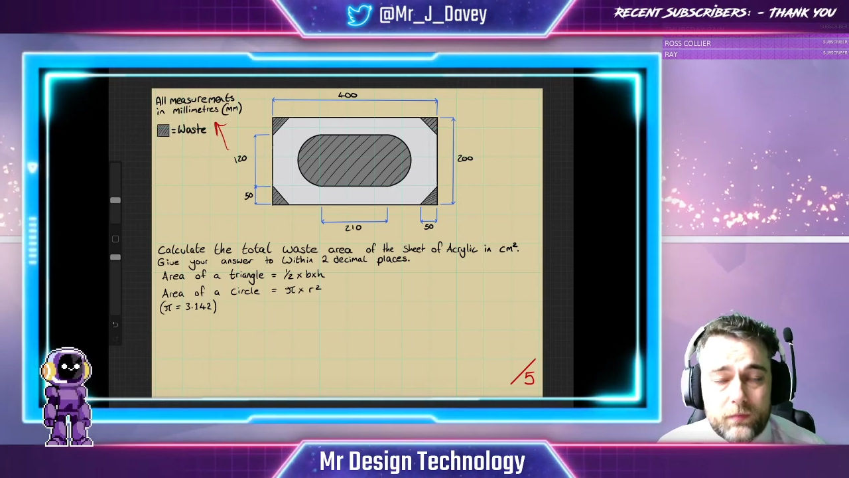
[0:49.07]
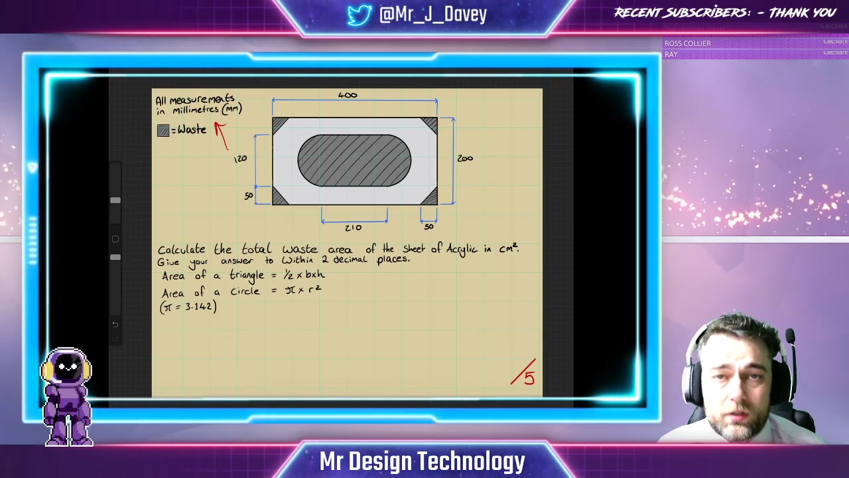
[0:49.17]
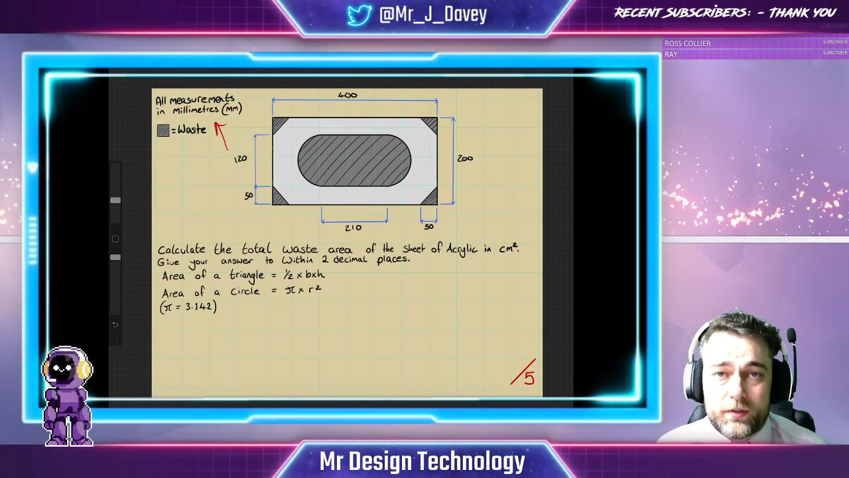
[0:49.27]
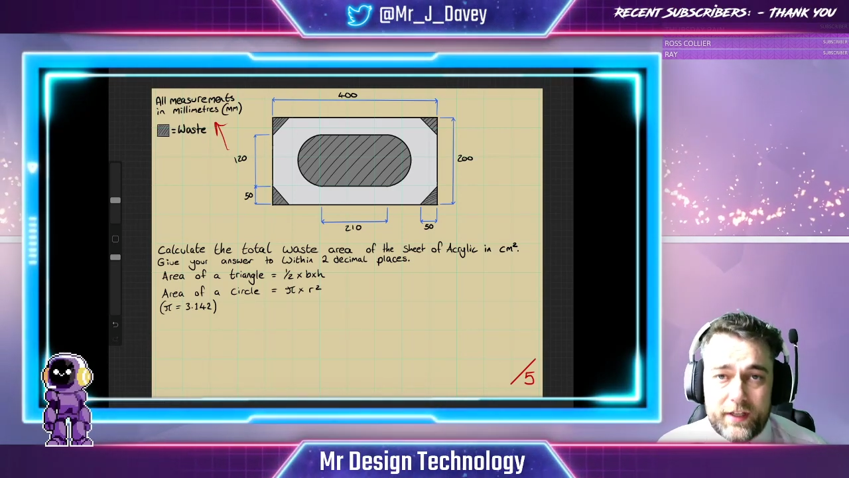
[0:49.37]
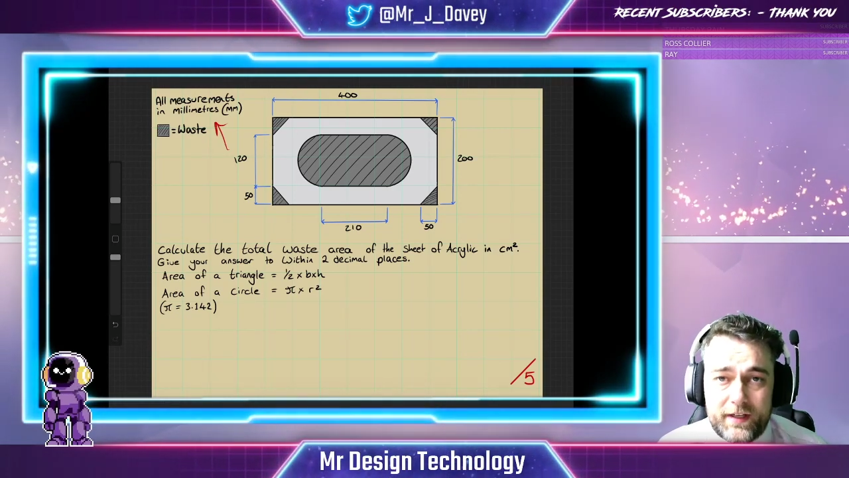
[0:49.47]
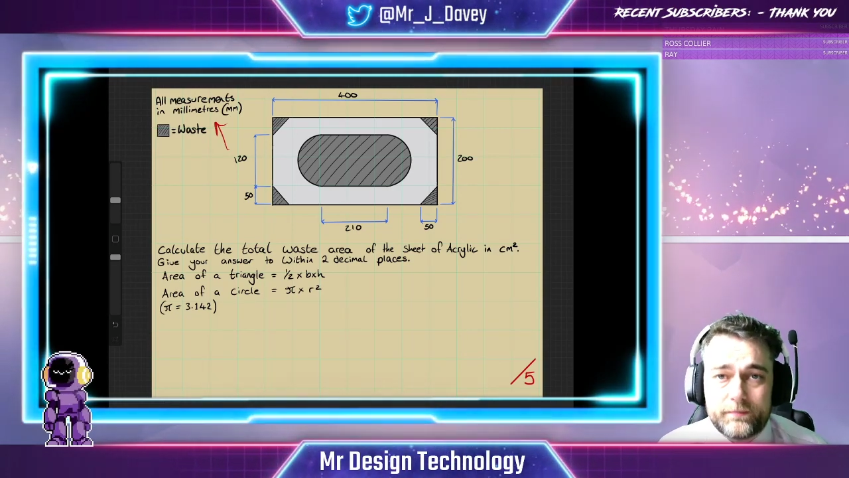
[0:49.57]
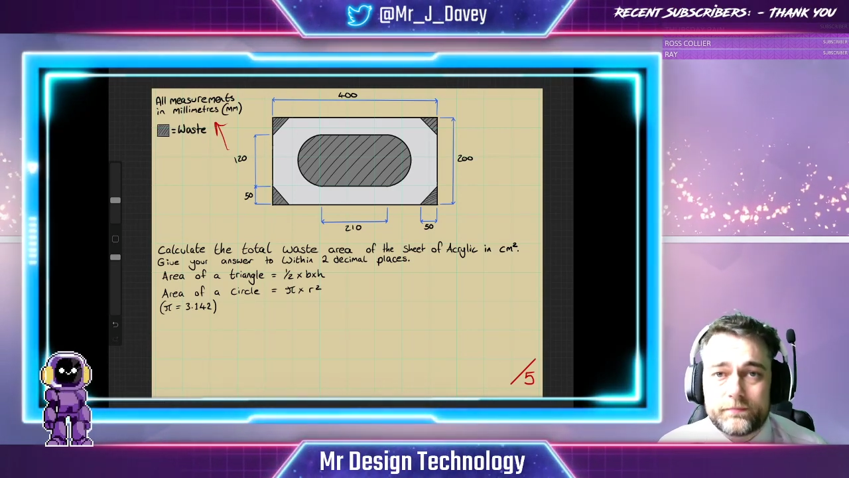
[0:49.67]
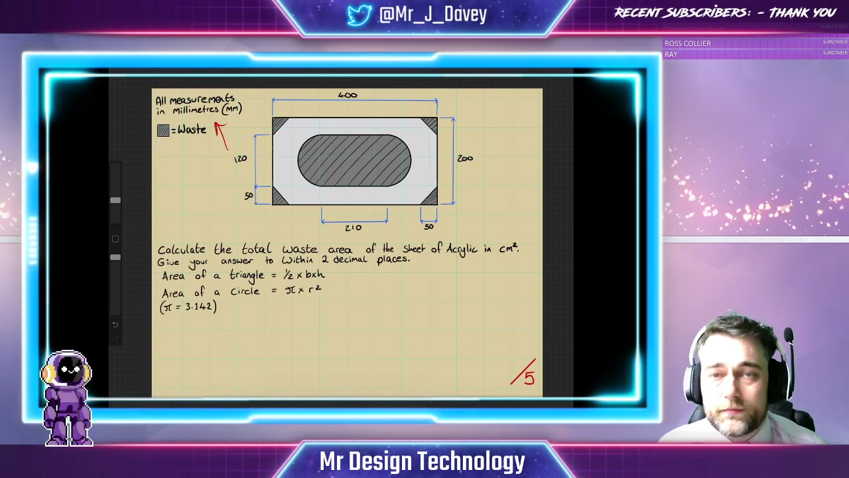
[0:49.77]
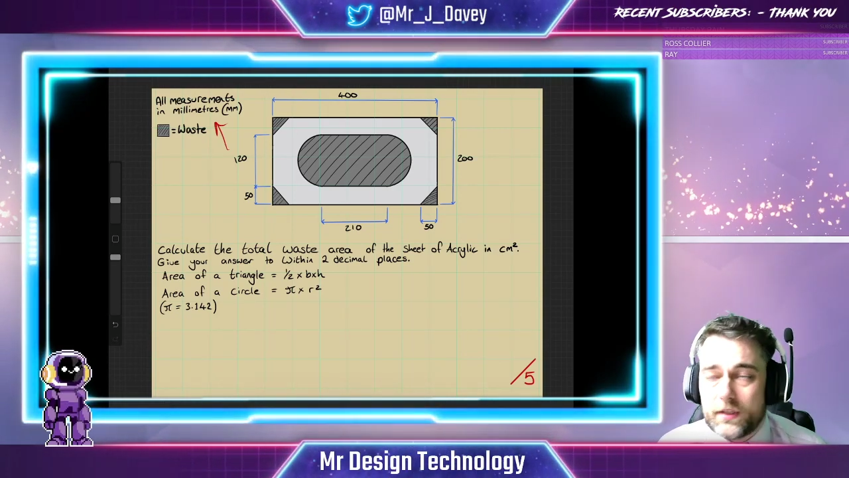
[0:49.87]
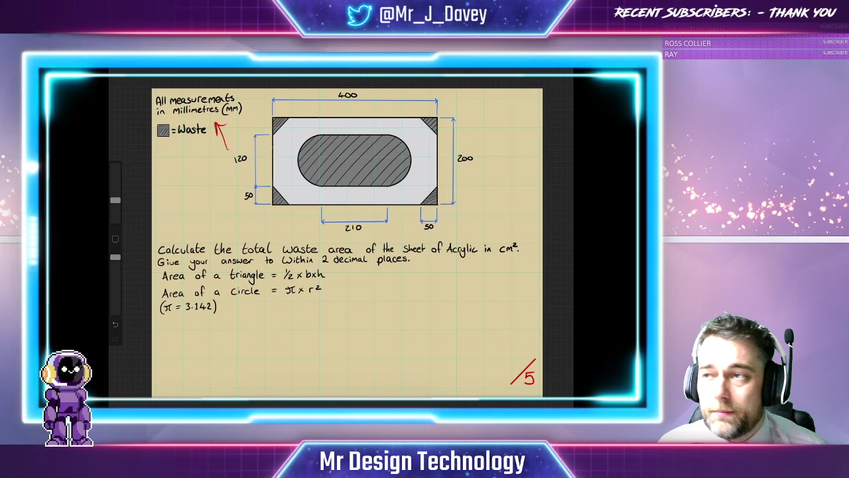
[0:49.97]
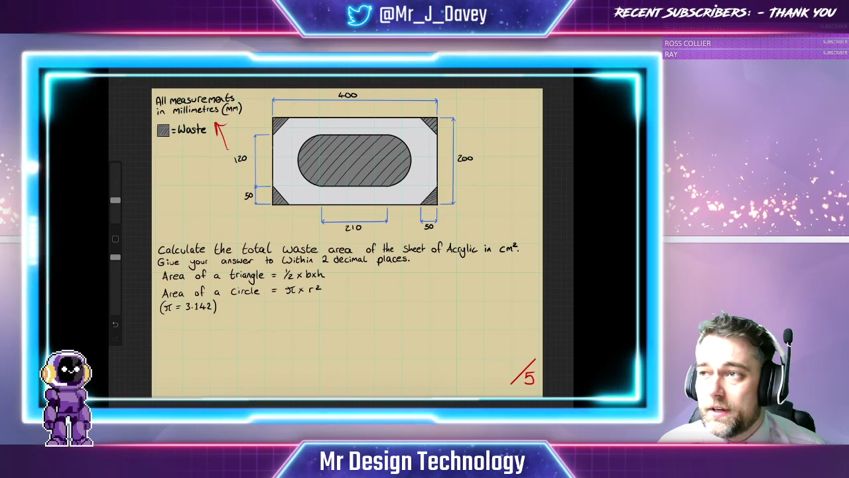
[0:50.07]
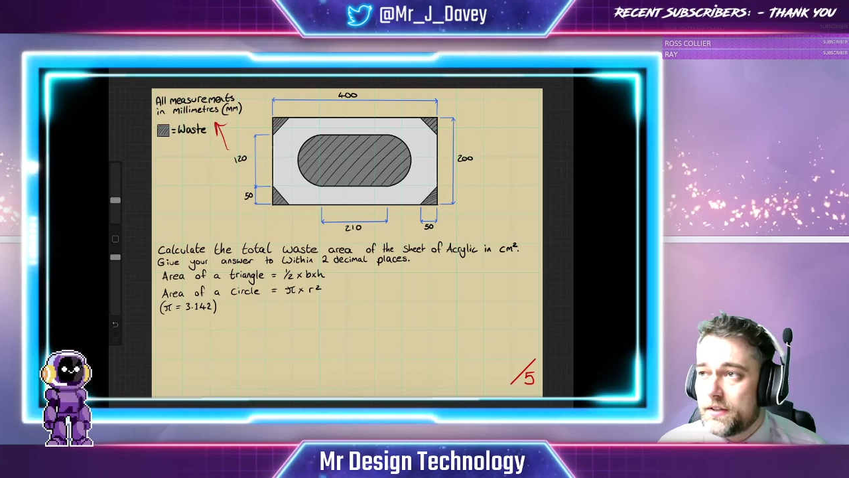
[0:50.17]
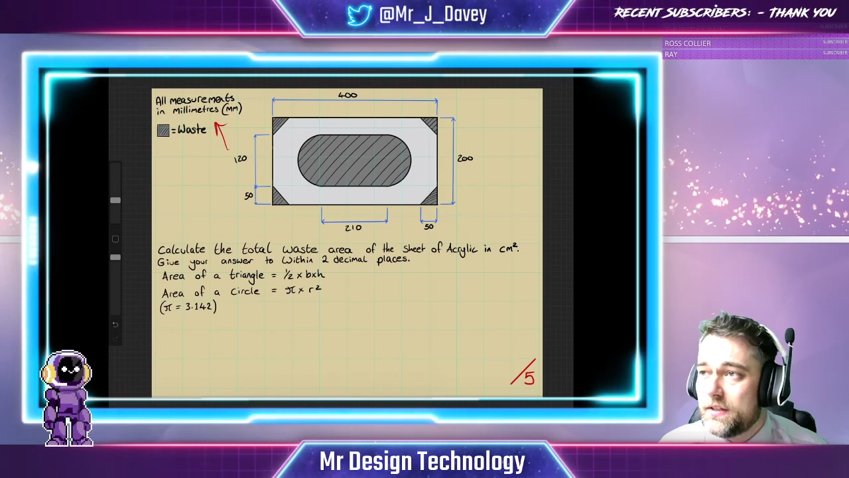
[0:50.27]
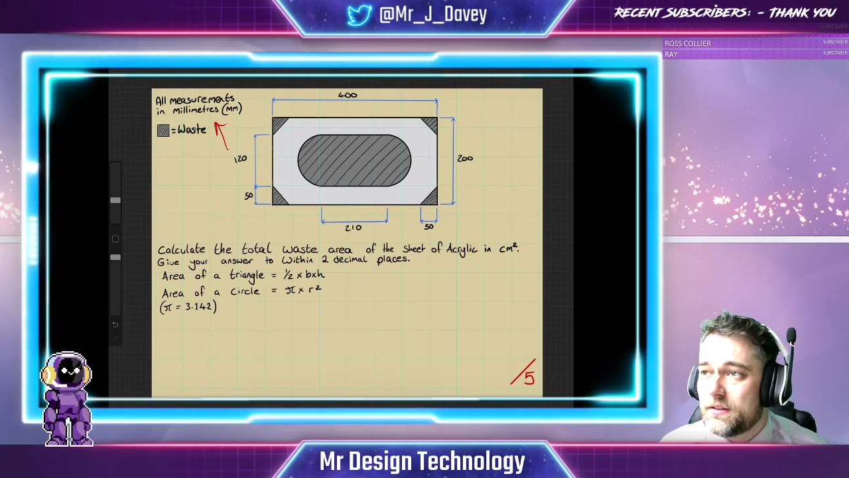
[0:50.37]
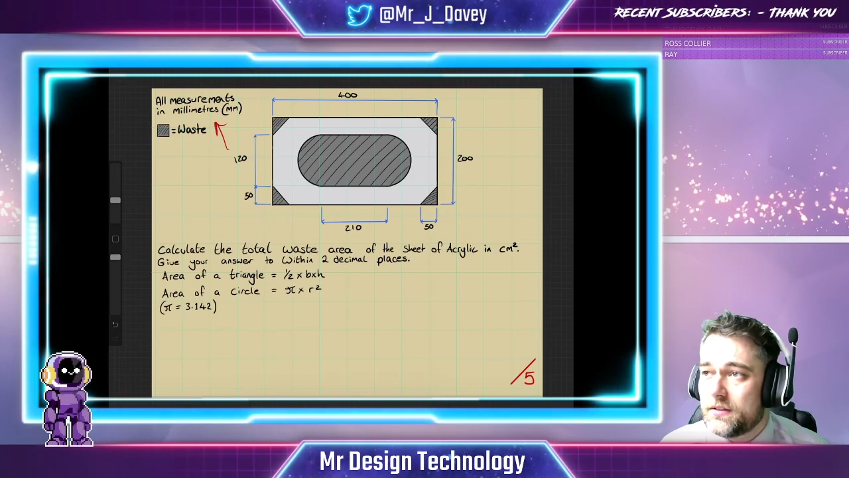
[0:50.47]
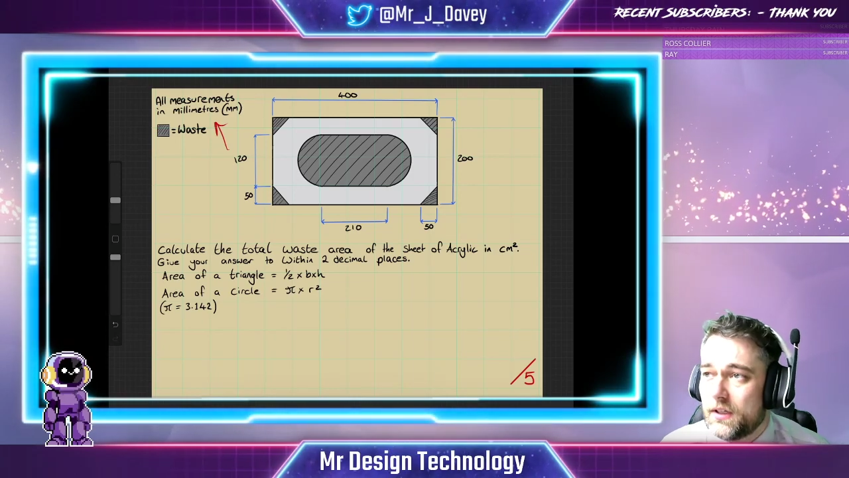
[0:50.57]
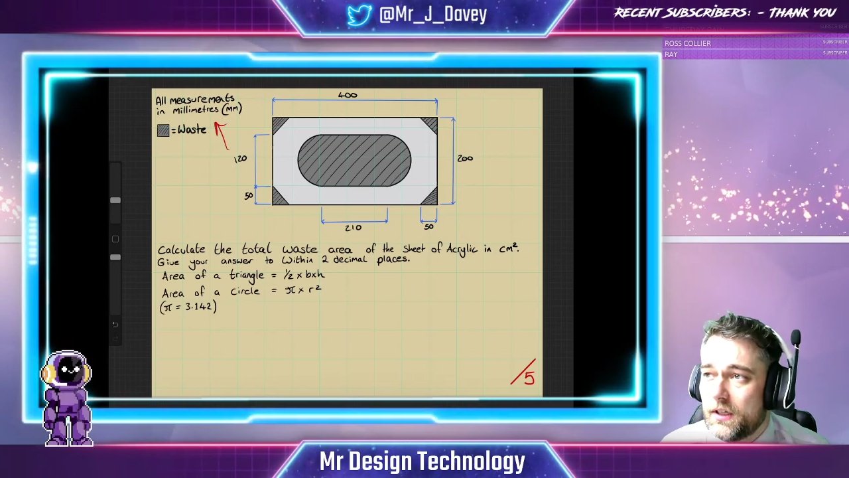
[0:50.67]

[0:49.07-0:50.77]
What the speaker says: Okay, that makes sense.